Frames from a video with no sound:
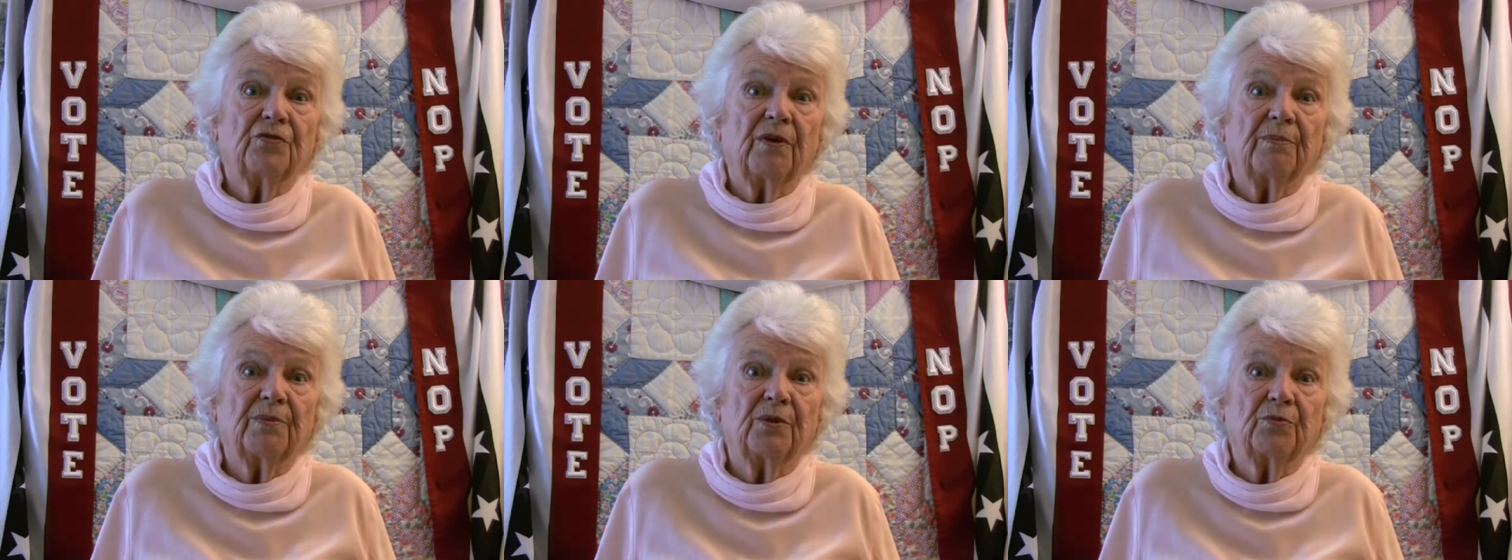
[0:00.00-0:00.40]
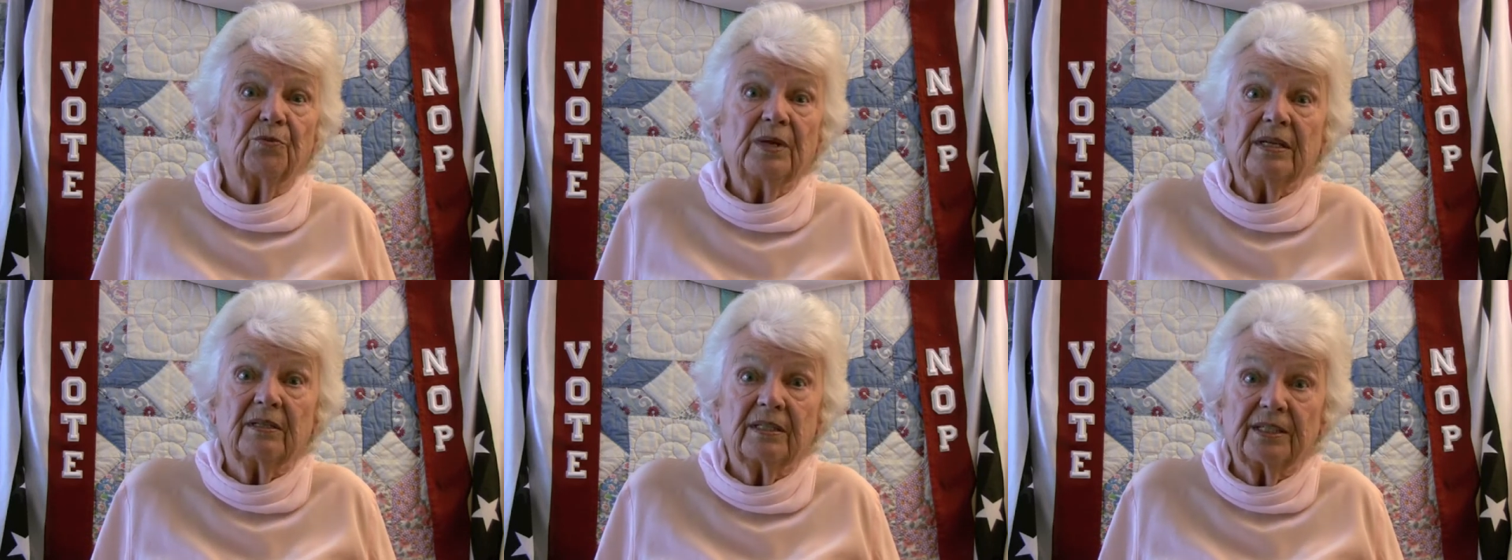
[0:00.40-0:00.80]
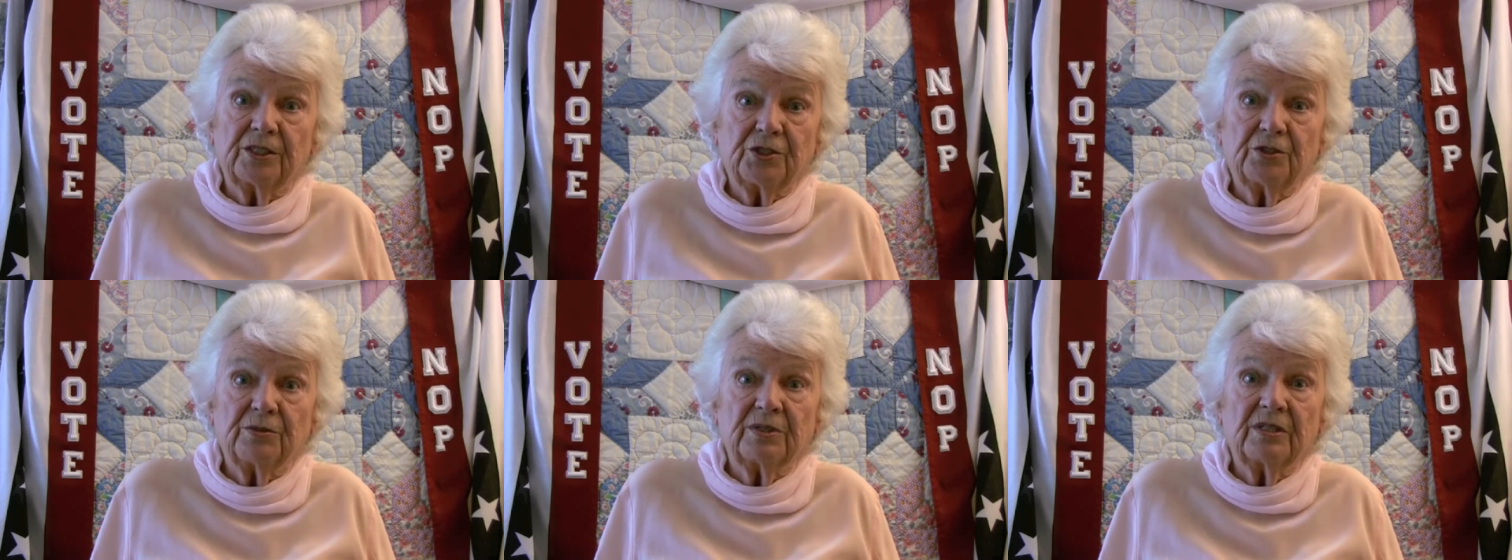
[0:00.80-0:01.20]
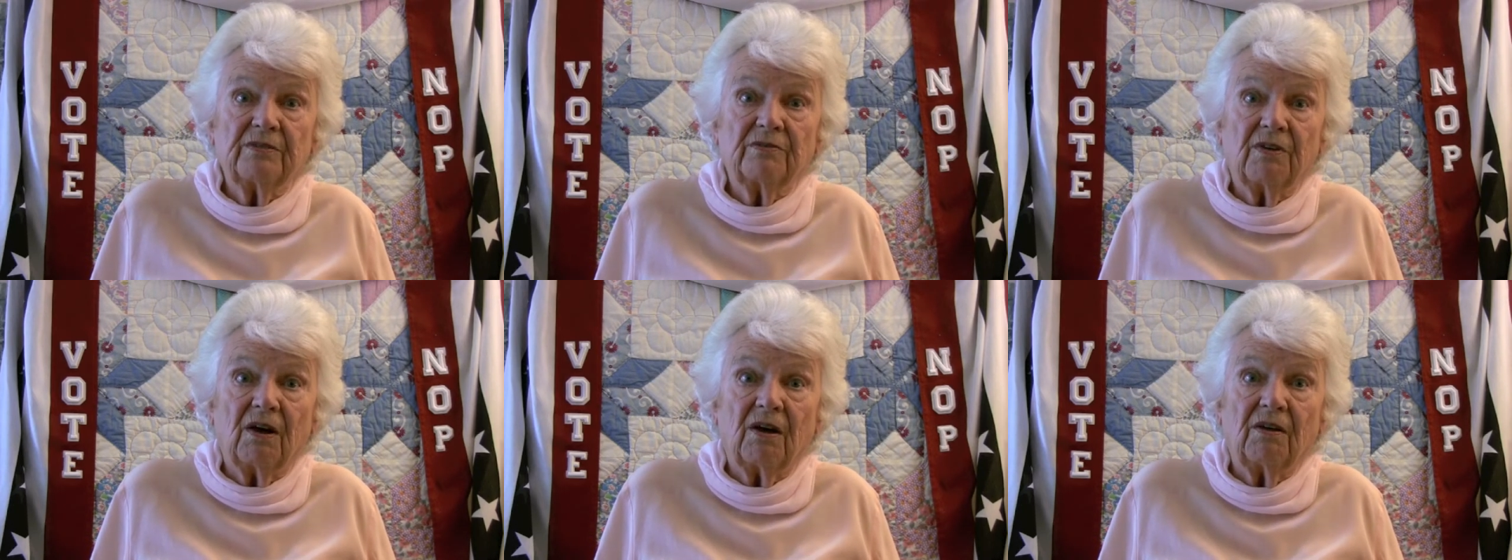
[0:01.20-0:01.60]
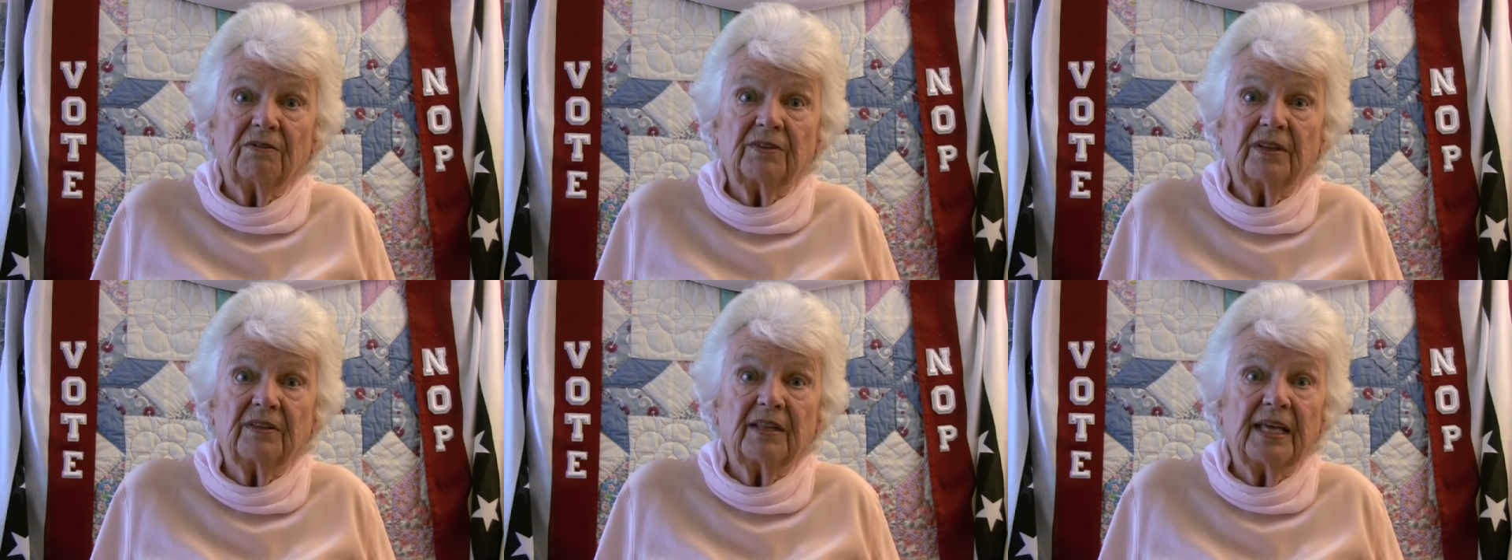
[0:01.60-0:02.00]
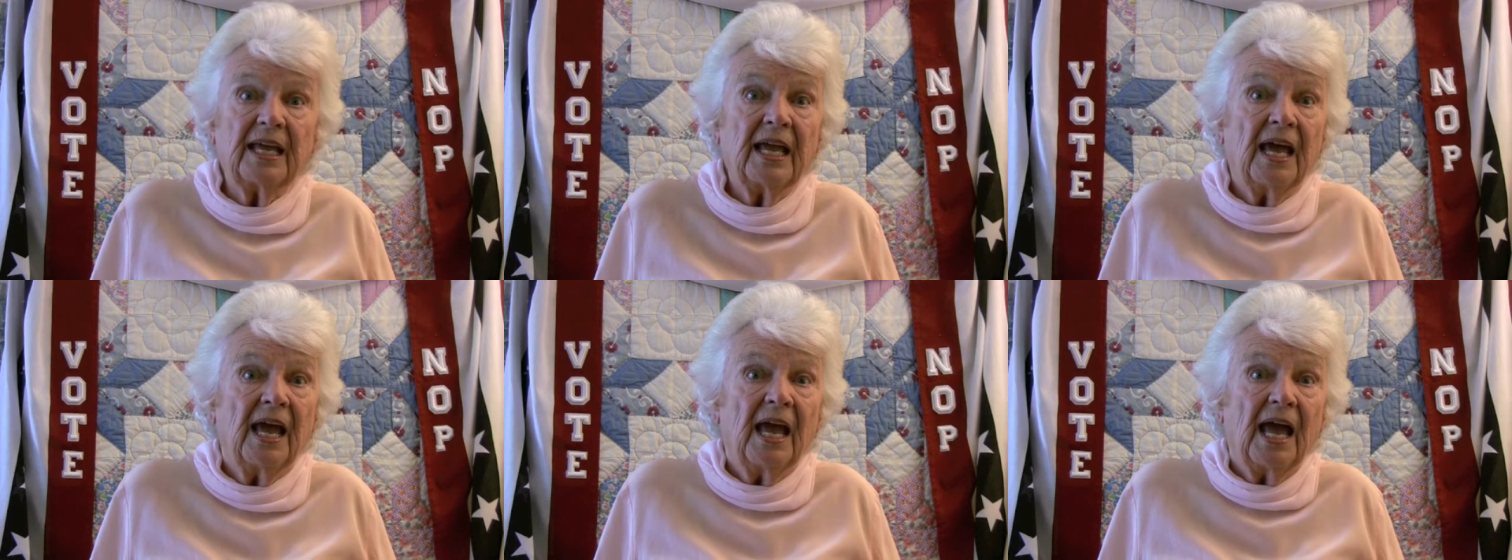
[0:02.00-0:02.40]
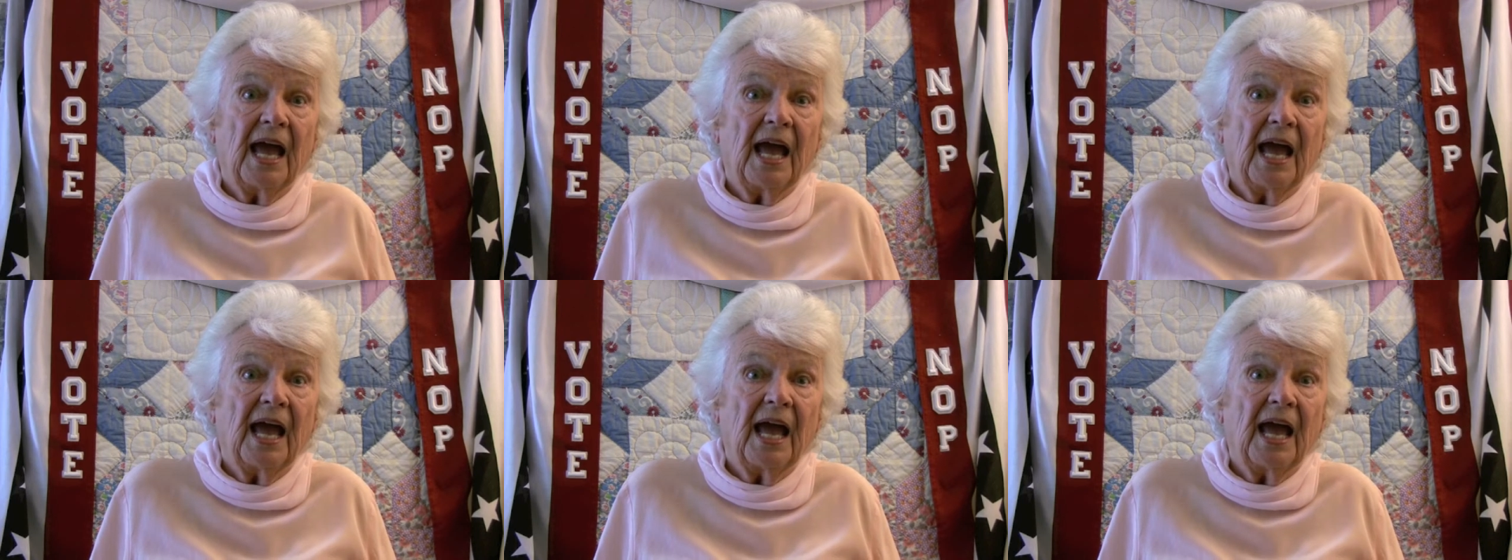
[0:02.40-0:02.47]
from the real issues involved, that they